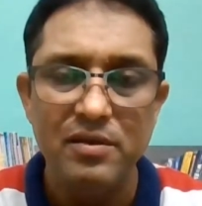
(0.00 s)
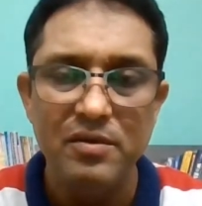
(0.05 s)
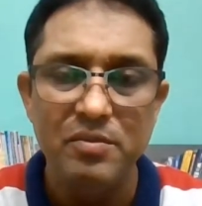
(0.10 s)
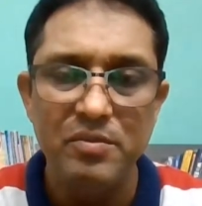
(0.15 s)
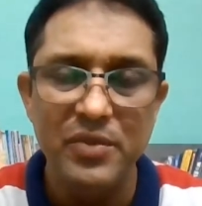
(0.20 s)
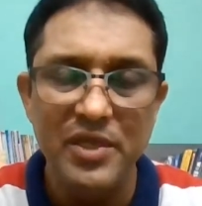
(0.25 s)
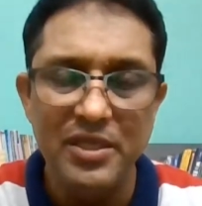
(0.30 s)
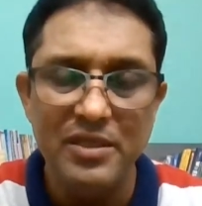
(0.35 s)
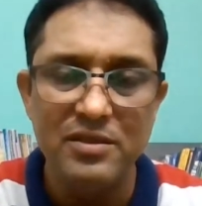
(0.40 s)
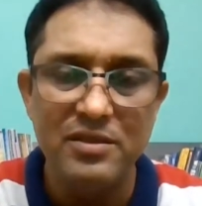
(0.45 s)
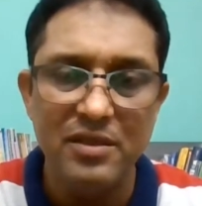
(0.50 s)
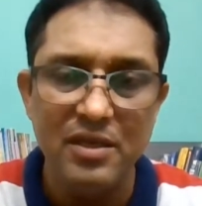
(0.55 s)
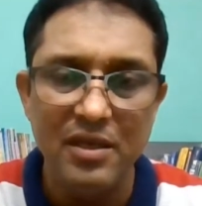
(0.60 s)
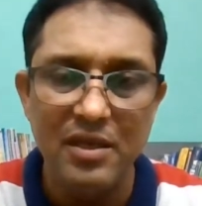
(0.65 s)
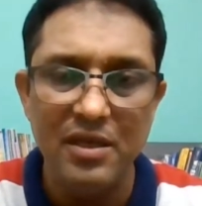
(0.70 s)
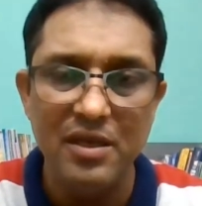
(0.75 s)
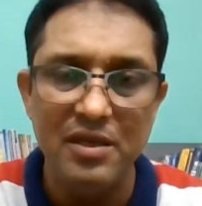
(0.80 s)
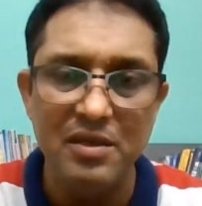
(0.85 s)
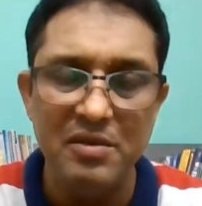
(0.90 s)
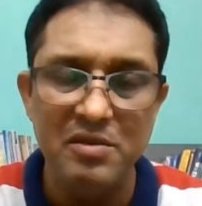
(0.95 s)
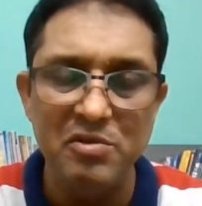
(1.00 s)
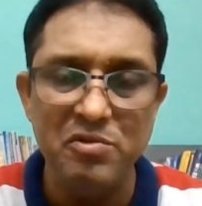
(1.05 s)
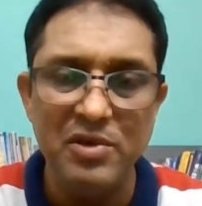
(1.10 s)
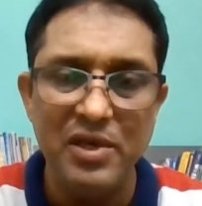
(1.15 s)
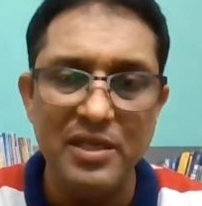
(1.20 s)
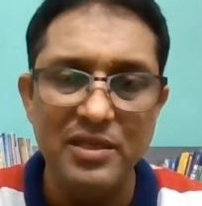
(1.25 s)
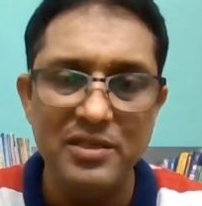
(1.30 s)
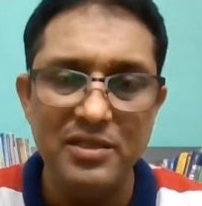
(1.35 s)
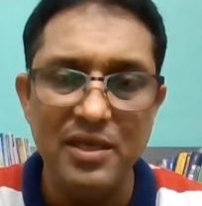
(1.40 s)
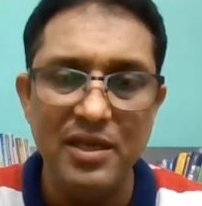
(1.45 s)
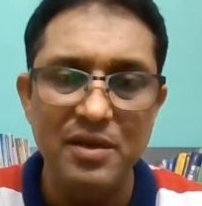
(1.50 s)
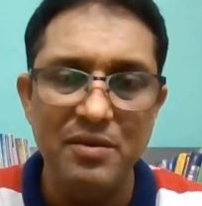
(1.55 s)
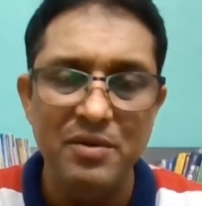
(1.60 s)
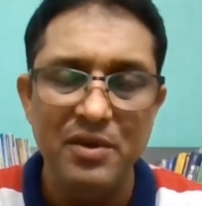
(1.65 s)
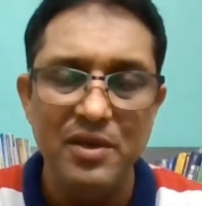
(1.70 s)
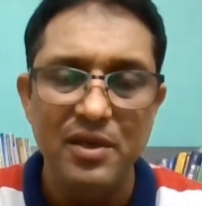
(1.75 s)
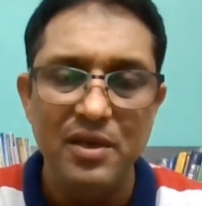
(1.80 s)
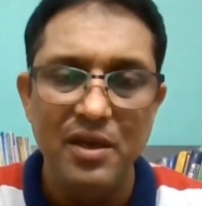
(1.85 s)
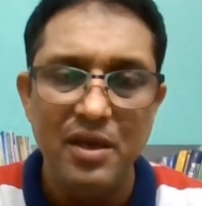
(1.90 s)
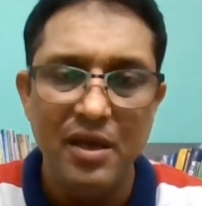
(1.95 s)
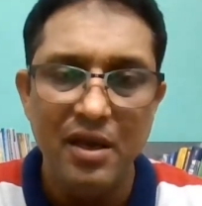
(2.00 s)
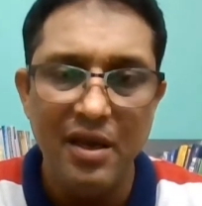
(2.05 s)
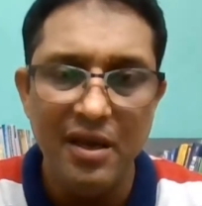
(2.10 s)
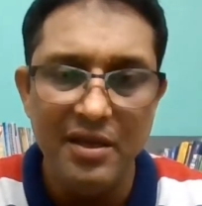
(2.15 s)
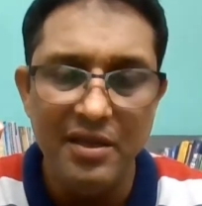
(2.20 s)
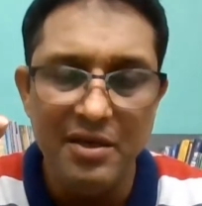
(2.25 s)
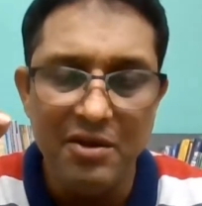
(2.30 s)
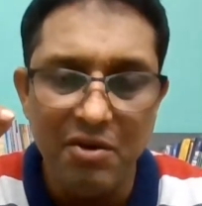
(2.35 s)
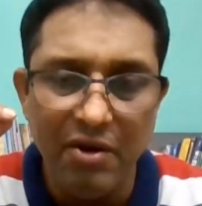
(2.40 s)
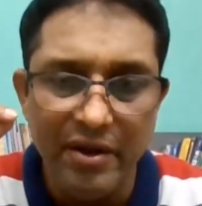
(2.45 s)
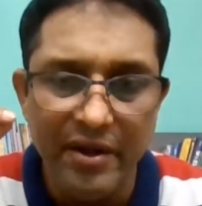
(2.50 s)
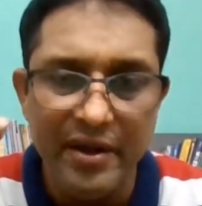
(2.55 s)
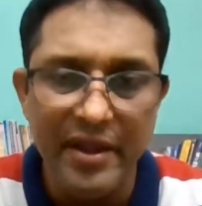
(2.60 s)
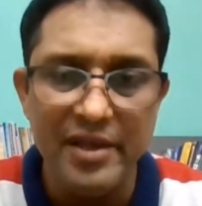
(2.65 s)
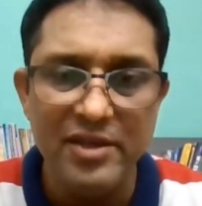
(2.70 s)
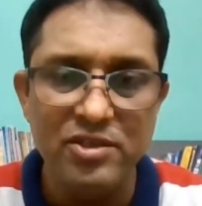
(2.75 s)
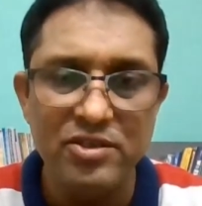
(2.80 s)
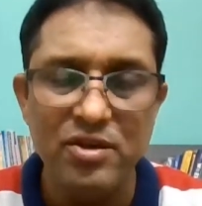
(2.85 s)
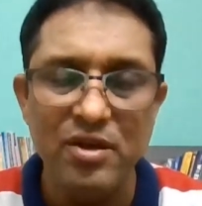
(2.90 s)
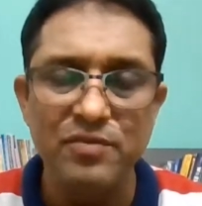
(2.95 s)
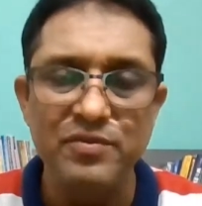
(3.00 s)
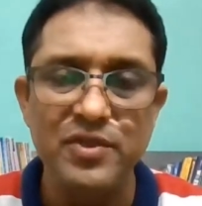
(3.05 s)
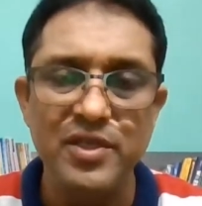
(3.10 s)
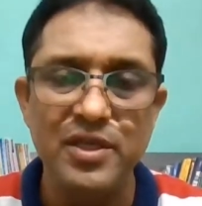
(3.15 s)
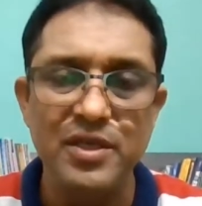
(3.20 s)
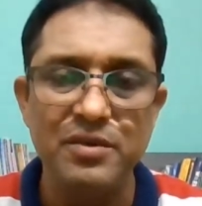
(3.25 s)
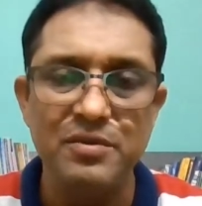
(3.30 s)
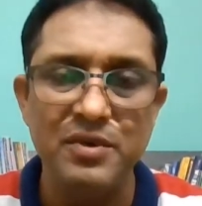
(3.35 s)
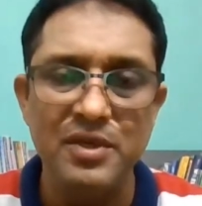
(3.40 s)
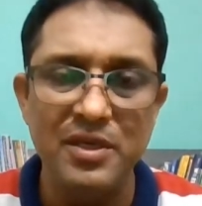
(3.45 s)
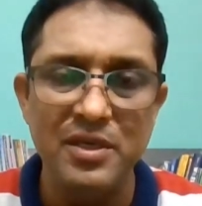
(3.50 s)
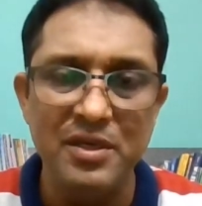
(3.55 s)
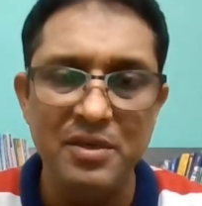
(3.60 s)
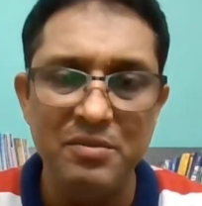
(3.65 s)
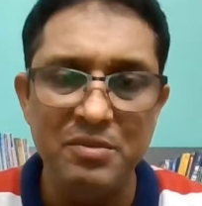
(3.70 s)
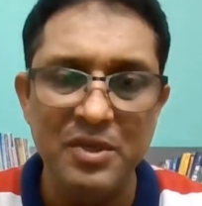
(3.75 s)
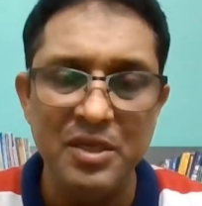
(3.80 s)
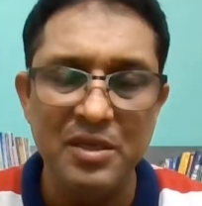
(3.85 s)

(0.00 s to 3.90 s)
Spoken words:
means you can say in context of the